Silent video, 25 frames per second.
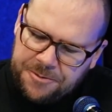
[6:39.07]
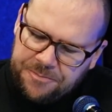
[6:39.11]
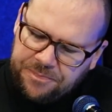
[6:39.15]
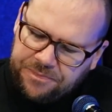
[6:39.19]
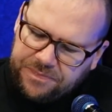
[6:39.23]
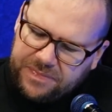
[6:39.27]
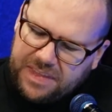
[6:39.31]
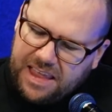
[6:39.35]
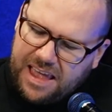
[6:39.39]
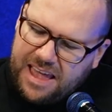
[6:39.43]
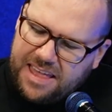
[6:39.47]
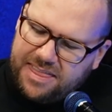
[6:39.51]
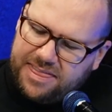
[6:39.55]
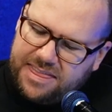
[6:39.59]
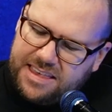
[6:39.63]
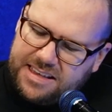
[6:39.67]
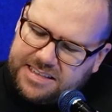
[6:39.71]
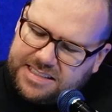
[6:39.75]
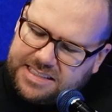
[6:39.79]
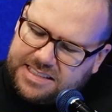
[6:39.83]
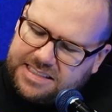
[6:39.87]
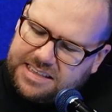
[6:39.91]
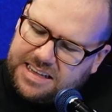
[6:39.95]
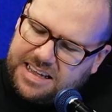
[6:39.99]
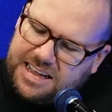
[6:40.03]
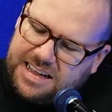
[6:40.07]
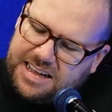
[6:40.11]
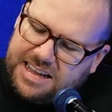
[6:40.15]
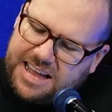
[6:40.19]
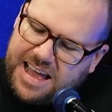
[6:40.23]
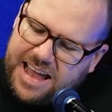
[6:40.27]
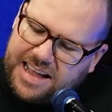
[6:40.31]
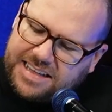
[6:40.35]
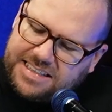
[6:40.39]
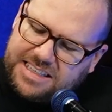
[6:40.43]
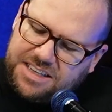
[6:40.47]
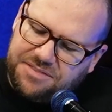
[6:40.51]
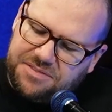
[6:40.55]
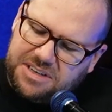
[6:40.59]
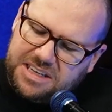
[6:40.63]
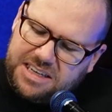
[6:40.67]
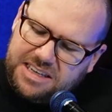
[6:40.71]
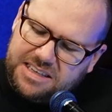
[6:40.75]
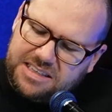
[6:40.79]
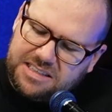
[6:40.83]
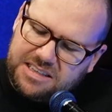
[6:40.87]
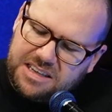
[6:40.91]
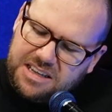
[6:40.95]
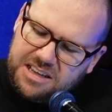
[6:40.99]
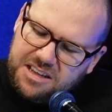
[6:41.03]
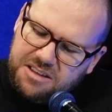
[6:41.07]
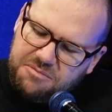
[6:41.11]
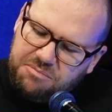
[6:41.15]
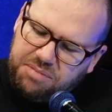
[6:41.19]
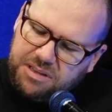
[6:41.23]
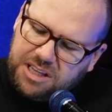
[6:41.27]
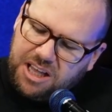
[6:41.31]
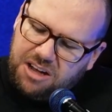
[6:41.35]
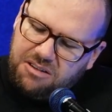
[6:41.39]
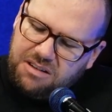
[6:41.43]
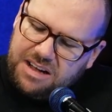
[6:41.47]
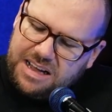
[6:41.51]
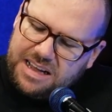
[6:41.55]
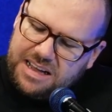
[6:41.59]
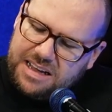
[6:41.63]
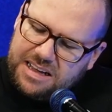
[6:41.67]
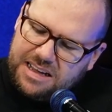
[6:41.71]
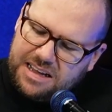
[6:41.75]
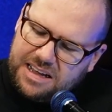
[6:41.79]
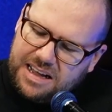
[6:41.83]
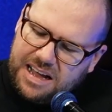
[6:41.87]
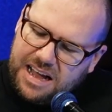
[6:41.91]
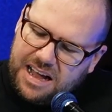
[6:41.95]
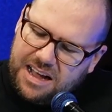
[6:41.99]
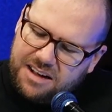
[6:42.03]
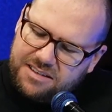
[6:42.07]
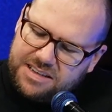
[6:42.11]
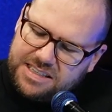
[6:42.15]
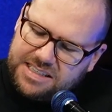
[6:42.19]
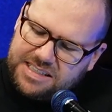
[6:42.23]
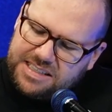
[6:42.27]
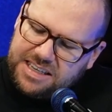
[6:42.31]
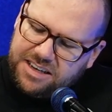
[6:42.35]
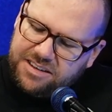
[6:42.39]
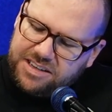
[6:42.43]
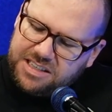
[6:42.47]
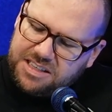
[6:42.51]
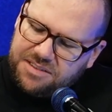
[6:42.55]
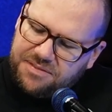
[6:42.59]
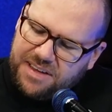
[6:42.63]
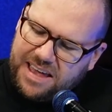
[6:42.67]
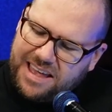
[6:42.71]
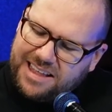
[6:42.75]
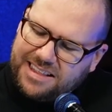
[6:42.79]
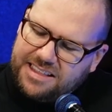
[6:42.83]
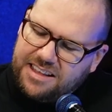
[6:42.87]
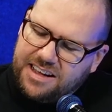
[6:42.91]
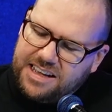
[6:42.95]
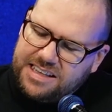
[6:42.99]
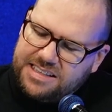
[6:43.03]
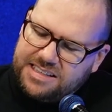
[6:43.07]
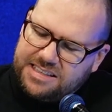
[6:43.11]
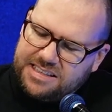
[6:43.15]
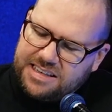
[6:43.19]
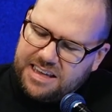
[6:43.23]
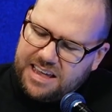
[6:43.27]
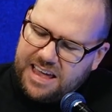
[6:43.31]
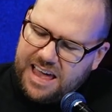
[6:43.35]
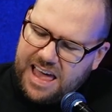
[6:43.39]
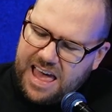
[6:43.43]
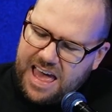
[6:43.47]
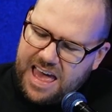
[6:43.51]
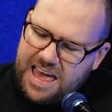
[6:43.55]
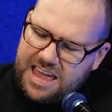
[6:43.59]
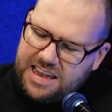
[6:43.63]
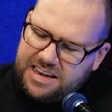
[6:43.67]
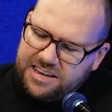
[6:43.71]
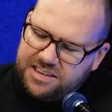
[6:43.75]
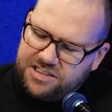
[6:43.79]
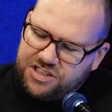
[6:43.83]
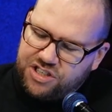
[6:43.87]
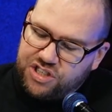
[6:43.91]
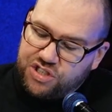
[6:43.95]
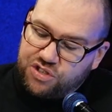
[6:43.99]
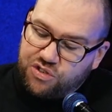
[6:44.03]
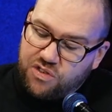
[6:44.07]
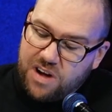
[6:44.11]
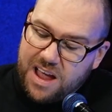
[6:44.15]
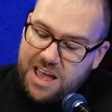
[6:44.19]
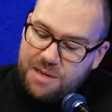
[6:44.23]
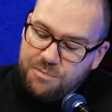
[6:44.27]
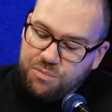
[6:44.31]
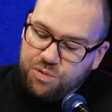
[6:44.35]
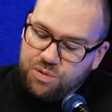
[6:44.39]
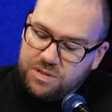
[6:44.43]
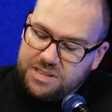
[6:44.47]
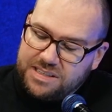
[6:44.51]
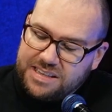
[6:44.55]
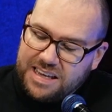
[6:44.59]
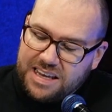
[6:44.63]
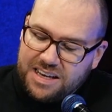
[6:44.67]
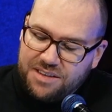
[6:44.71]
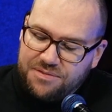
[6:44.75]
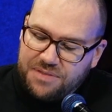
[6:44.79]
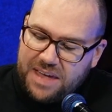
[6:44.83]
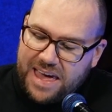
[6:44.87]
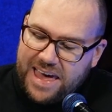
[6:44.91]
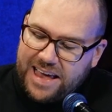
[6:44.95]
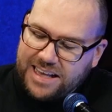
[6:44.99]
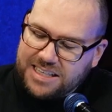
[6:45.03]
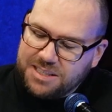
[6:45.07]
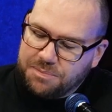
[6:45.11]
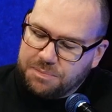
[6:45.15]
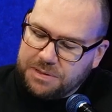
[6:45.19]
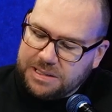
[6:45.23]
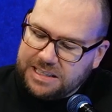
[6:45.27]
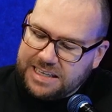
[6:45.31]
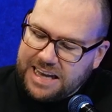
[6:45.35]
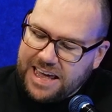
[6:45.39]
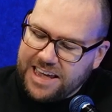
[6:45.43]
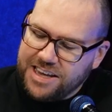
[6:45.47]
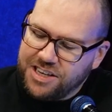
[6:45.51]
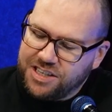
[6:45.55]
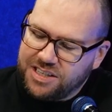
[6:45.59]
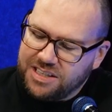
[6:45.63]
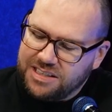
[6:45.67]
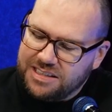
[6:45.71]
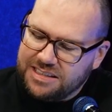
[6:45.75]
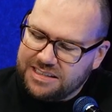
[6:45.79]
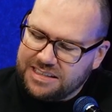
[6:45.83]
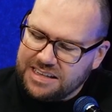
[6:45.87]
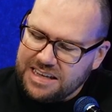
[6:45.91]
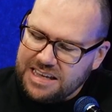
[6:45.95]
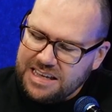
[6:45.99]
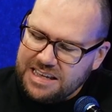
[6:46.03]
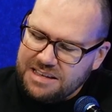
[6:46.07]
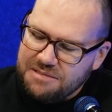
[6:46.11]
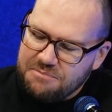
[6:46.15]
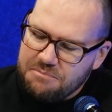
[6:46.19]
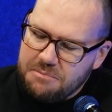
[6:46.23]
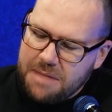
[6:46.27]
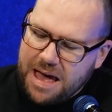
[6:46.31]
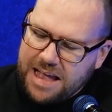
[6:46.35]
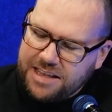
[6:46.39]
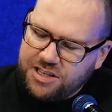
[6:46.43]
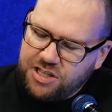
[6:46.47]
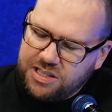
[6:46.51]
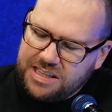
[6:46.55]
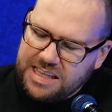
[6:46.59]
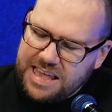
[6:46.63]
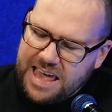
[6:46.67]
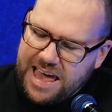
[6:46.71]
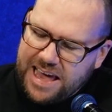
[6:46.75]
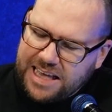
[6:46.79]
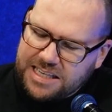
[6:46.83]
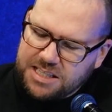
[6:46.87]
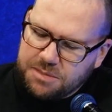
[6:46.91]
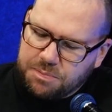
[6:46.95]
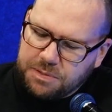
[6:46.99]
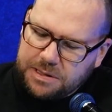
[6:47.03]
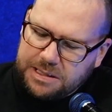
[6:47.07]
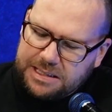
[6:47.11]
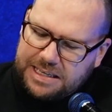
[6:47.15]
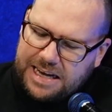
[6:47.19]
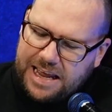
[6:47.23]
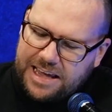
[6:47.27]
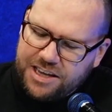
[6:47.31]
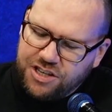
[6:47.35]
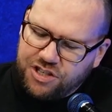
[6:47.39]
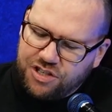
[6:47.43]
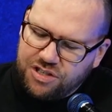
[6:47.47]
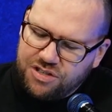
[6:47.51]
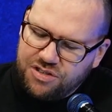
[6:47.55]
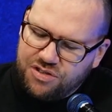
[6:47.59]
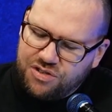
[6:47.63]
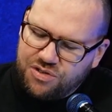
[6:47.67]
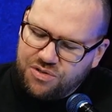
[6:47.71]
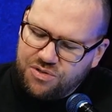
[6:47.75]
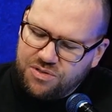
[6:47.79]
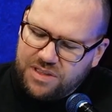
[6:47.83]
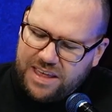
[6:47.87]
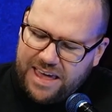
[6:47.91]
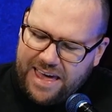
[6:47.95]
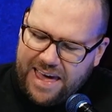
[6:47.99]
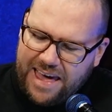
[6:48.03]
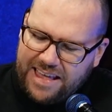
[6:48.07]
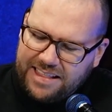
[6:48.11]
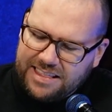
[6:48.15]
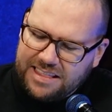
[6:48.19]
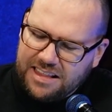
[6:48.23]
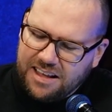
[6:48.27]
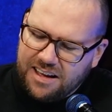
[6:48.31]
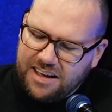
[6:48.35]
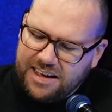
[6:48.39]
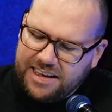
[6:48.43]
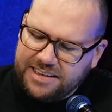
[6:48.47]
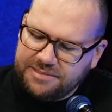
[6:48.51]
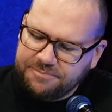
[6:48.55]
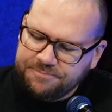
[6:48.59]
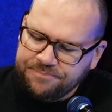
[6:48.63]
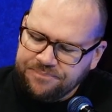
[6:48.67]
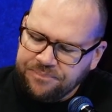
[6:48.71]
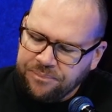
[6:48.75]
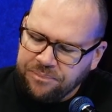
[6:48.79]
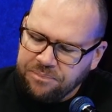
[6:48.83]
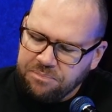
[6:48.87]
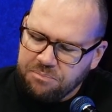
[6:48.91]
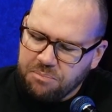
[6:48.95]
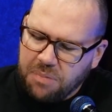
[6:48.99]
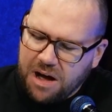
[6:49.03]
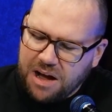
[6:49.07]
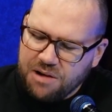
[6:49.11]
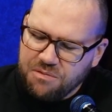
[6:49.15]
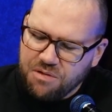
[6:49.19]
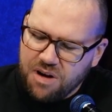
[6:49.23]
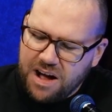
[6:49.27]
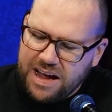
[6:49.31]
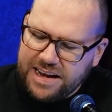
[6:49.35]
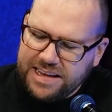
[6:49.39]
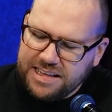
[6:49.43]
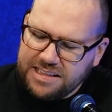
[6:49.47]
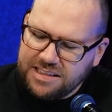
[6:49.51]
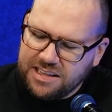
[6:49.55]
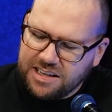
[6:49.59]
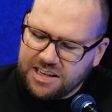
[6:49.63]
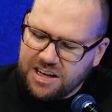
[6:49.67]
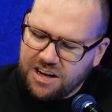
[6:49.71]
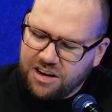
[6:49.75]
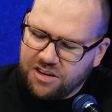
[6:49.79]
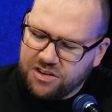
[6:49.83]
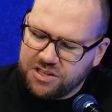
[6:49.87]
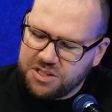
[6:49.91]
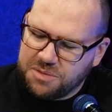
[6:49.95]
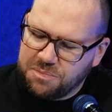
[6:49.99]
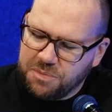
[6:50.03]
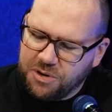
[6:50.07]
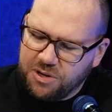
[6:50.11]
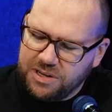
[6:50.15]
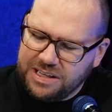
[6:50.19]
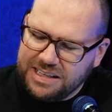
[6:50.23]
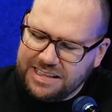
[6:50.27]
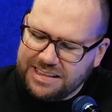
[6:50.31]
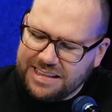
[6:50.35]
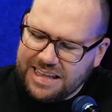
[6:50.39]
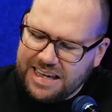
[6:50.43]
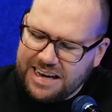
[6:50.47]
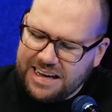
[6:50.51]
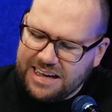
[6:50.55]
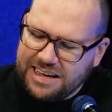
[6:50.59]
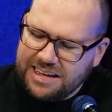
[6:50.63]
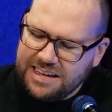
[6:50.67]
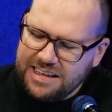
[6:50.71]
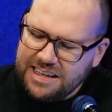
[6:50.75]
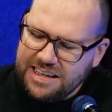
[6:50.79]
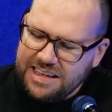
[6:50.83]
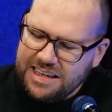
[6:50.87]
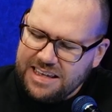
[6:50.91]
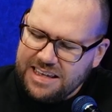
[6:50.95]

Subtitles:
Mm-hmm. And this activity is below are a series of headlines and scrambled set of explanations. Match the explanation to the headline by writing the corresponding letter